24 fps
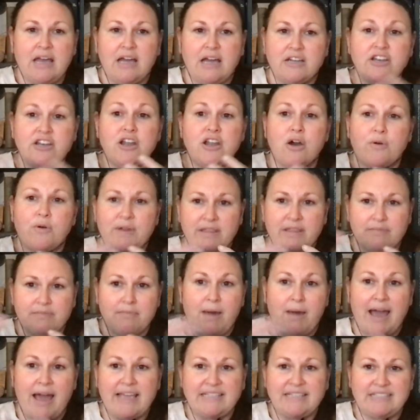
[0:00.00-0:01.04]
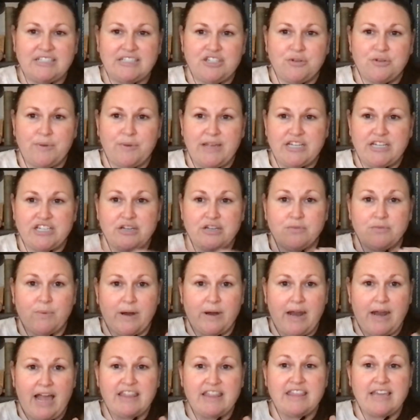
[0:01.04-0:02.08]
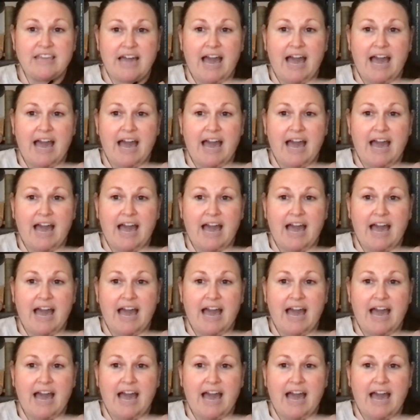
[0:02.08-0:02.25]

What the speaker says: knowing my situation, where I think